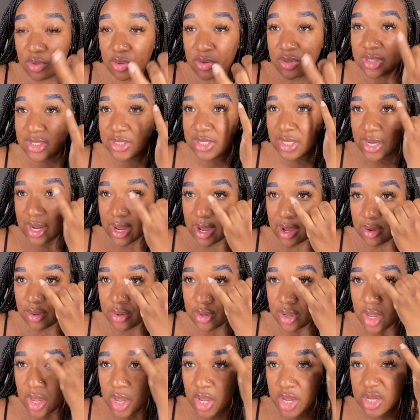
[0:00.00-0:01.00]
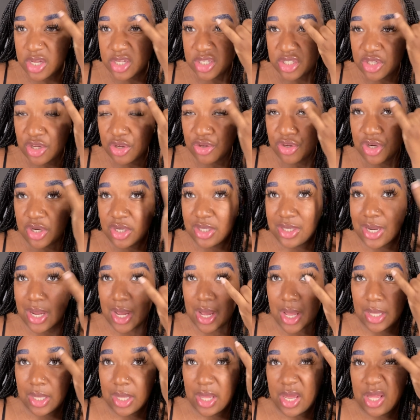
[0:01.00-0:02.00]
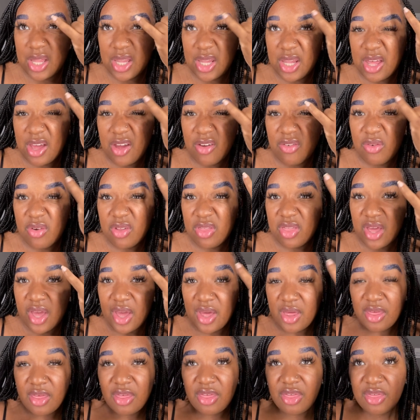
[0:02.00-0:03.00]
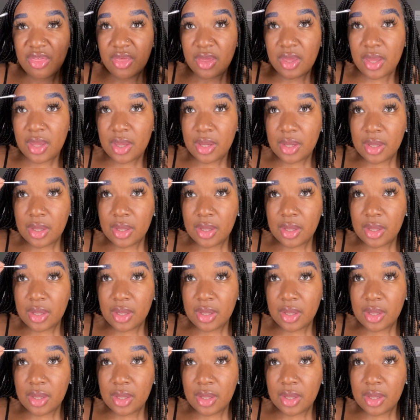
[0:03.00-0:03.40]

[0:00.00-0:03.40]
it out, so you're not like left with that thick